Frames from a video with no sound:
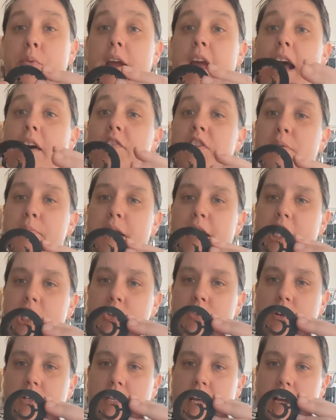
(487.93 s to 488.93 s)
We have some
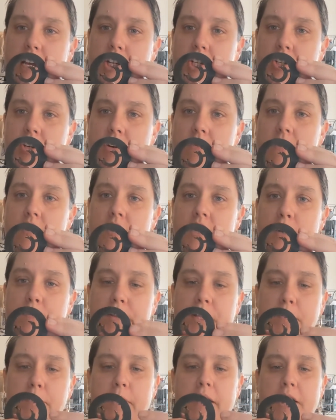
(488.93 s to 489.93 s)
extra texture for
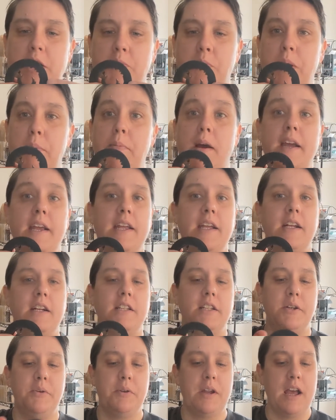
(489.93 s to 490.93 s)
some of the bits we might
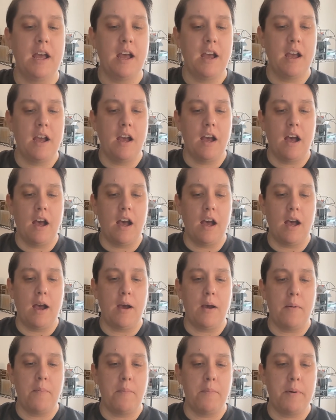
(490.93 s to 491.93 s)
include.
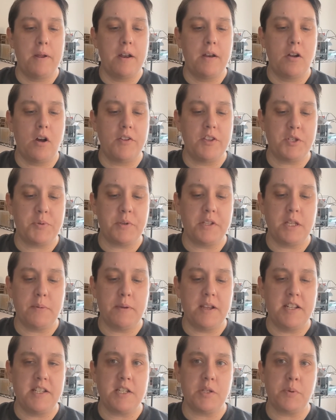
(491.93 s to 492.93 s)
Uh, but all this
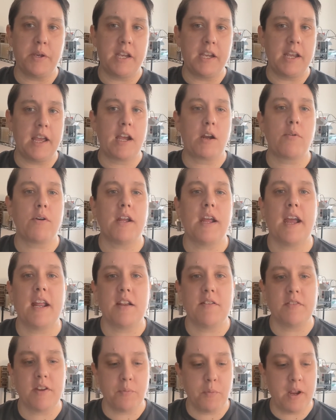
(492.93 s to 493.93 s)
really means is we can get
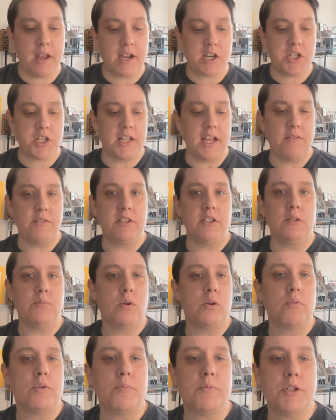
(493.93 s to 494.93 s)
creative and we actually have a
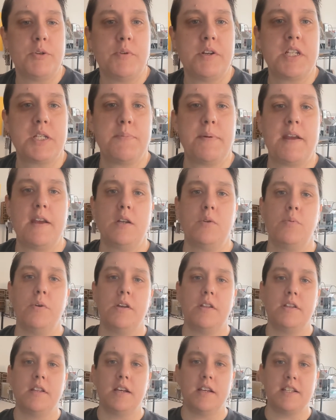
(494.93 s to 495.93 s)
little more room to expand
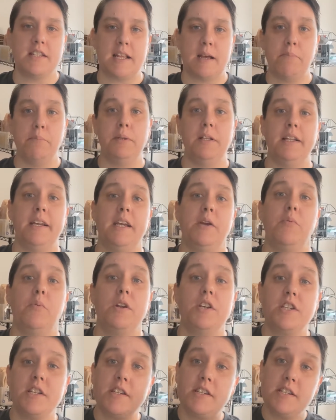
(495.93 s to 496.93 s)
with assembly,
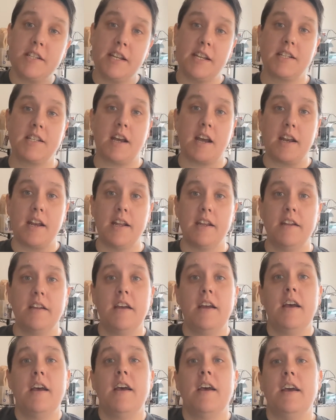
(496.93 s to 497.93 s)
which is
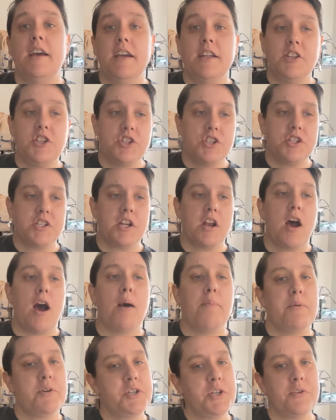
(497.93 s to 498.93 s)
exciting. It's just an
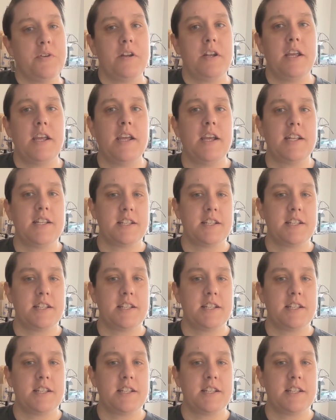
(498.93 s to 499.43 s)
opportunity.